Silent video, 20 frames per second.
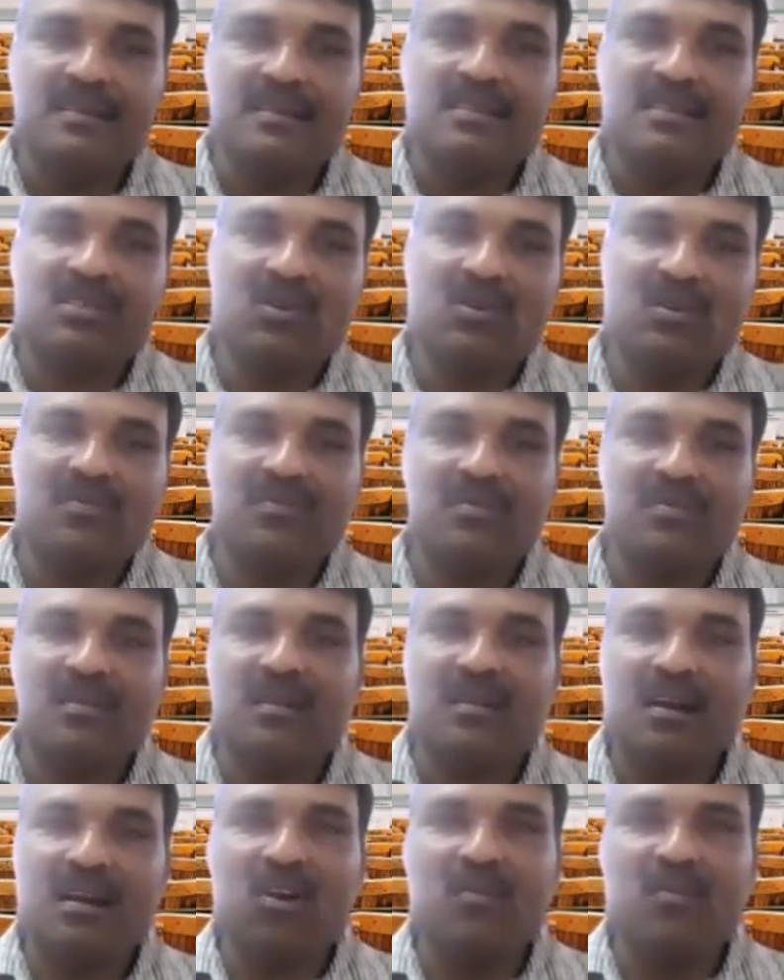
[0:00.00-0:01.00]
So
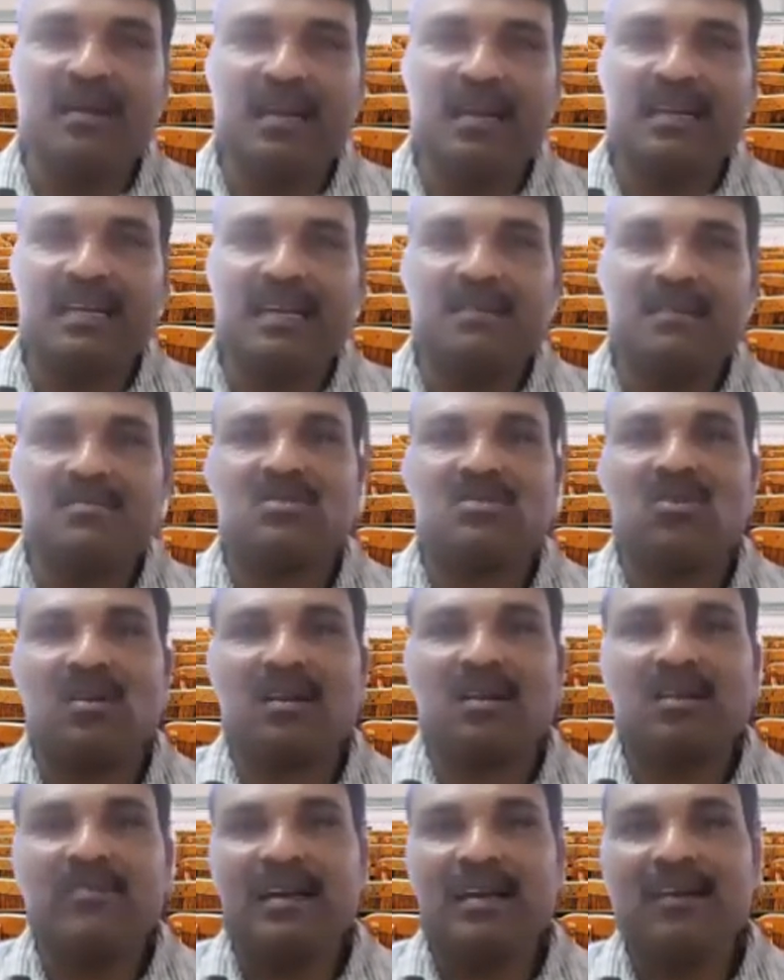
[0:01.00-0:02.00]
how many terms
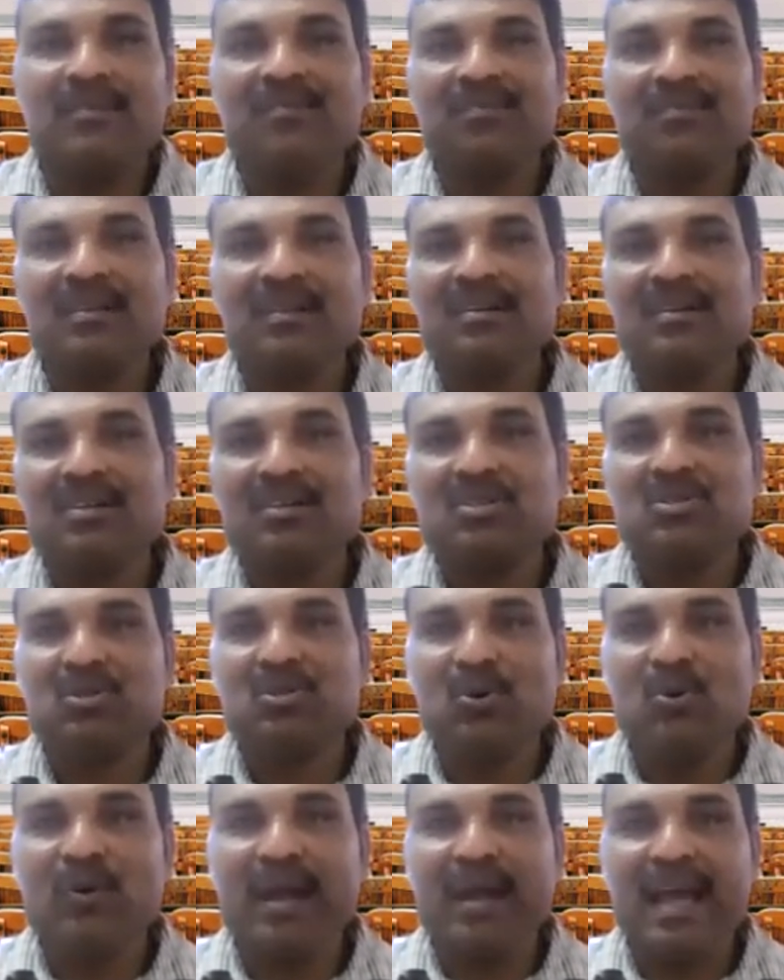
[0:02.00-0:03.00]
totally we have?
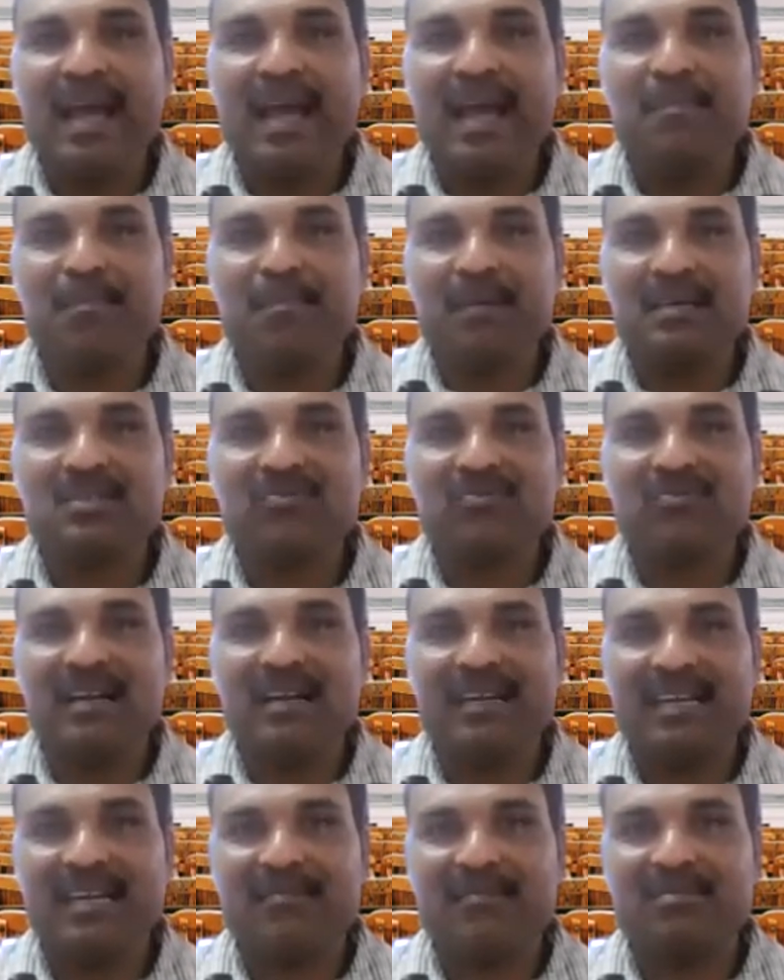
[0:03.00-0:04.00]
2n plus
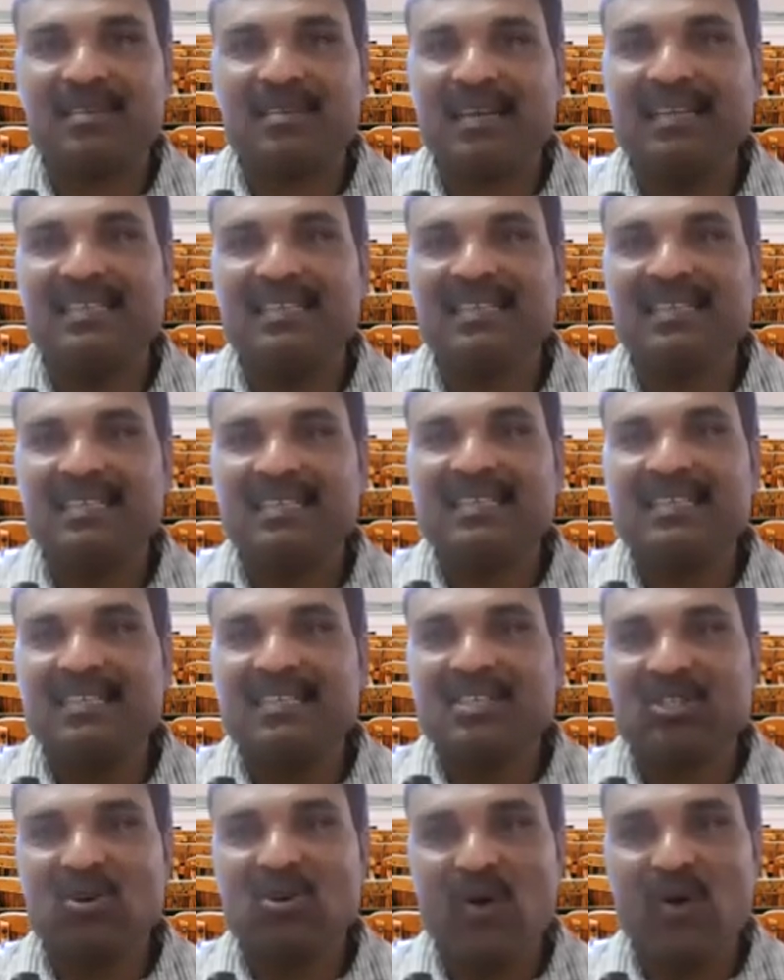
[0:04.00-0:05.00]
1 terms, right?
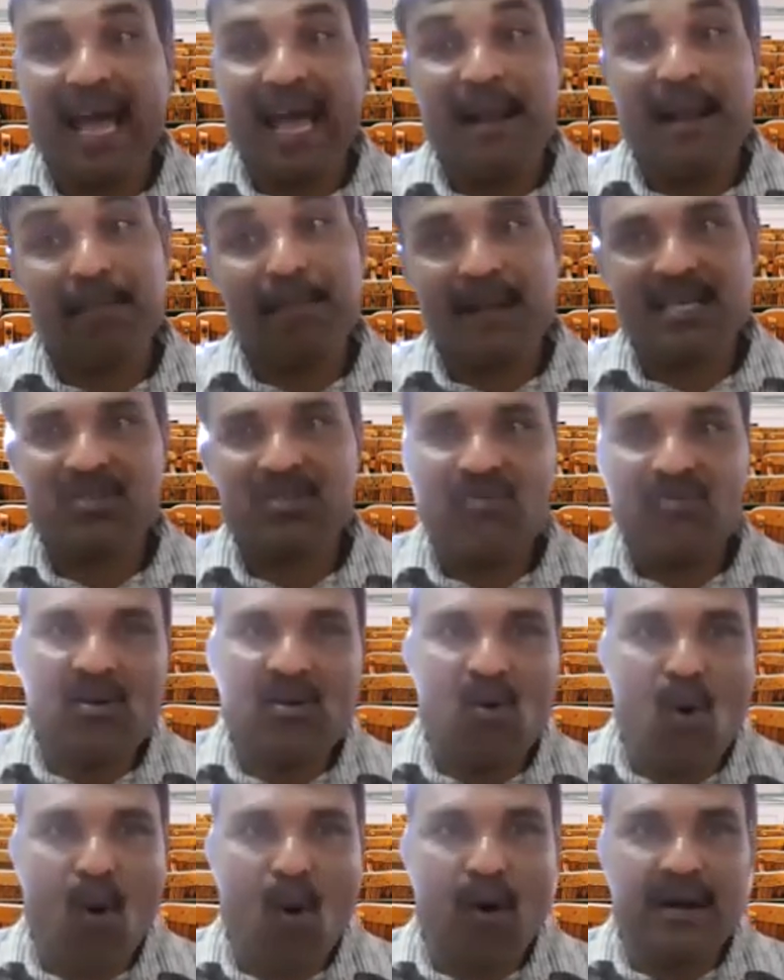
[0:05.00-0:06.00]
So n plus 1
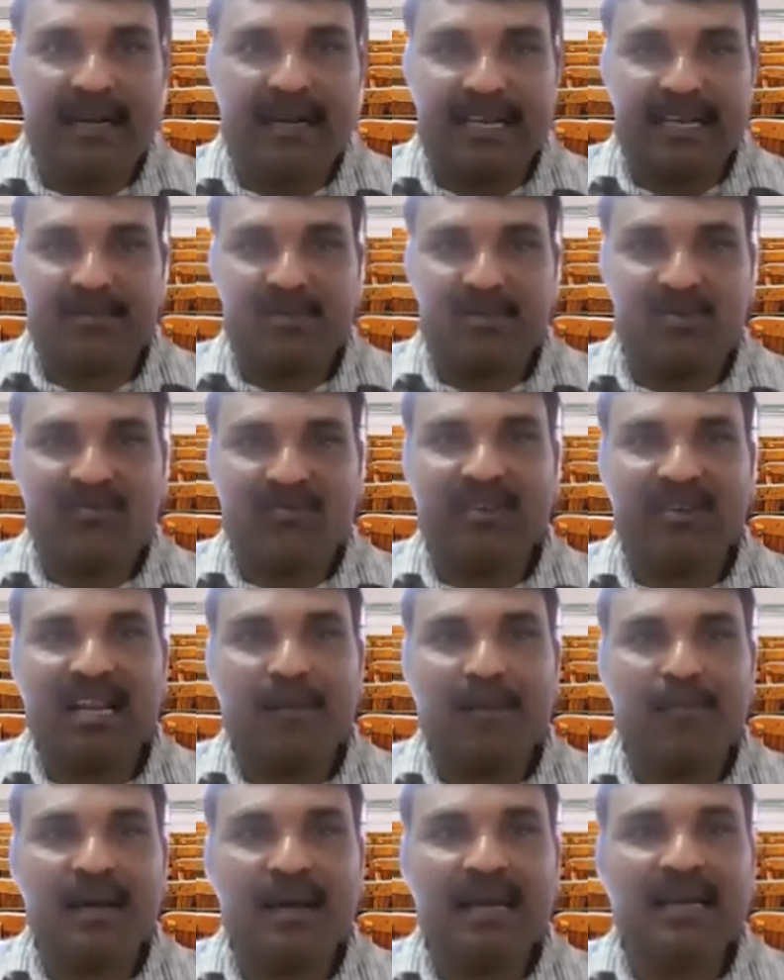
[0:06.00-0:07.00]
odd terms. While
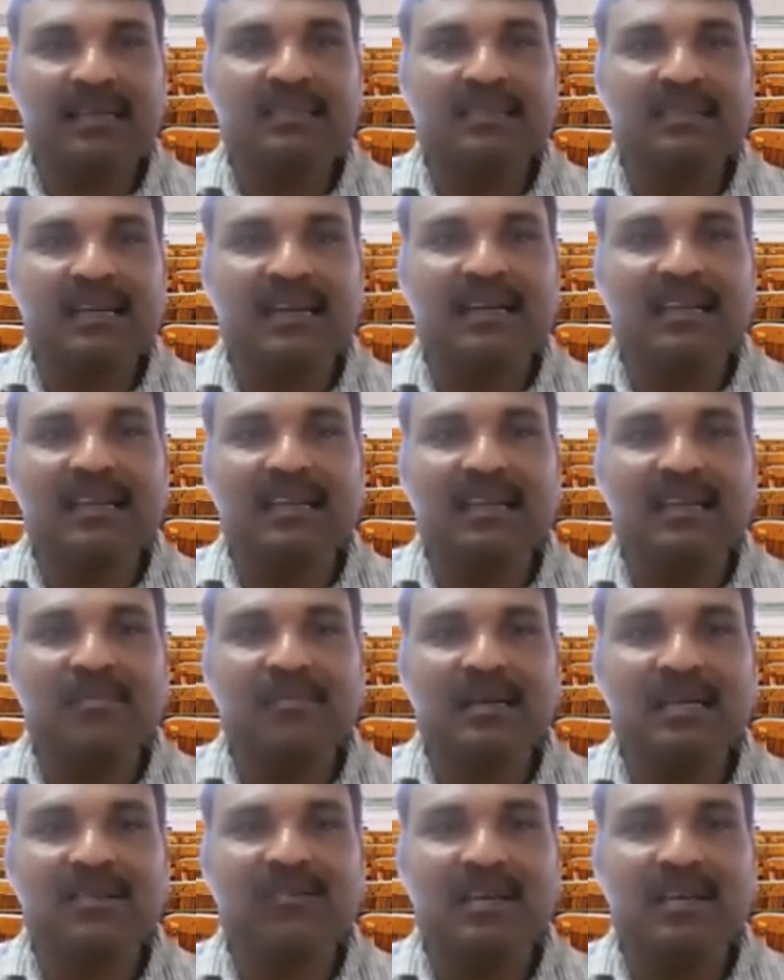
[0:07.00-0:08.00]
applying the
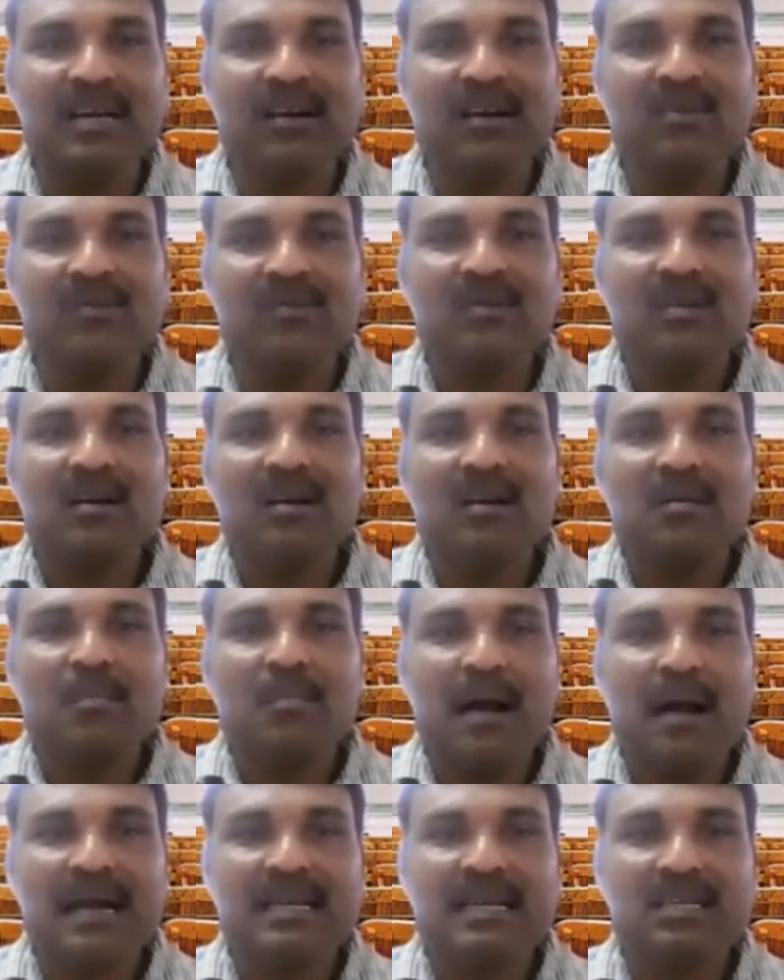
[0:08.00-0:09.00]
limit, we have
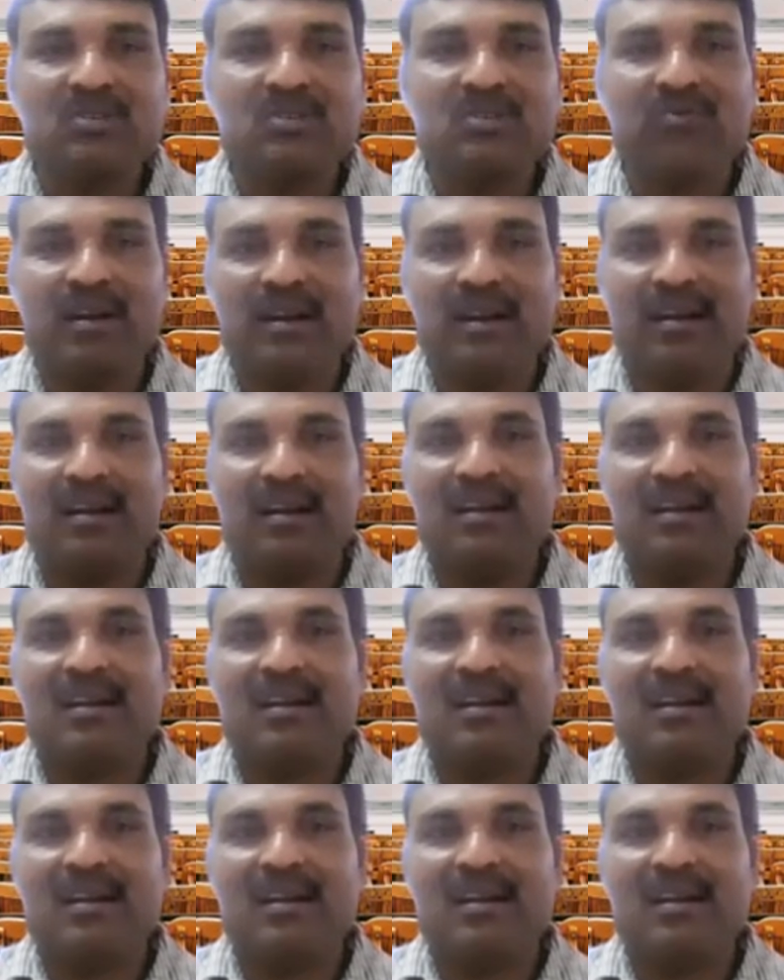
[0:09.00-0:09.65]
minus 1